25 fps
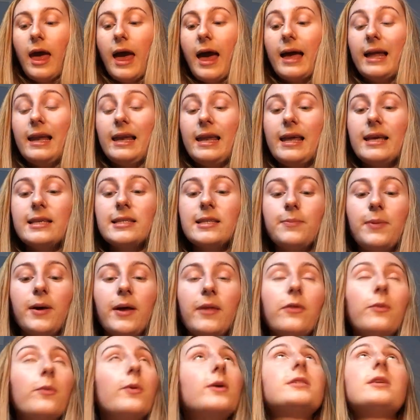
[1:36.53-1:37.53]

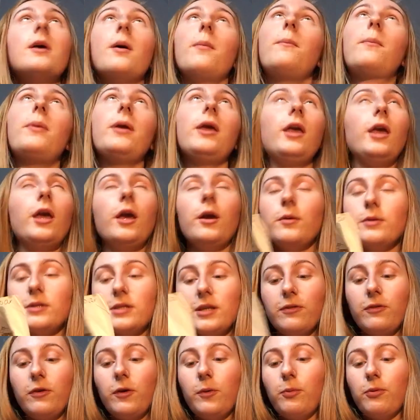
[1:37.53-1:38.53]
Elizabeth was a
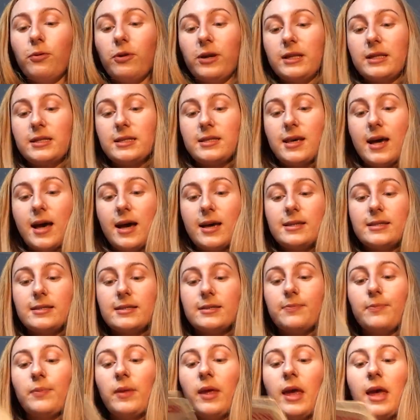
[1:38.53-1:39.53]
beautiful
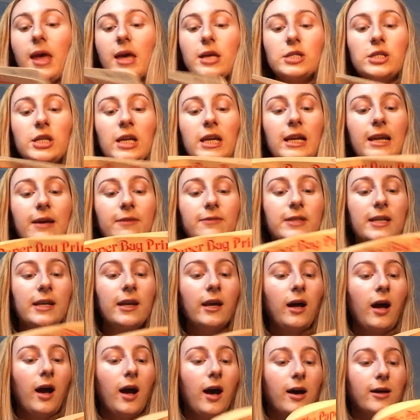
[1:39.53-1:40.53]
princess. She lived in a
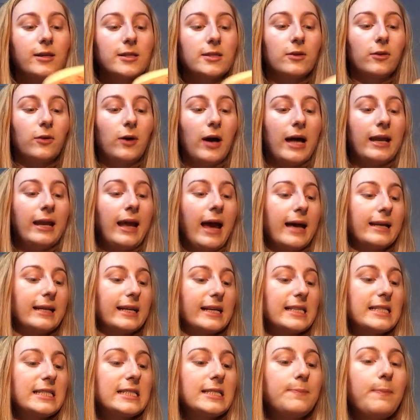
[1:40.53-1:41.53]
castle and had
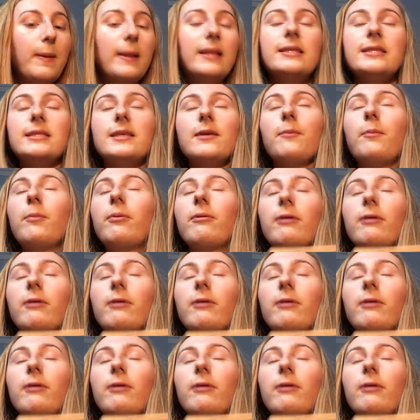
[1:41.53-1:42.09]
expensive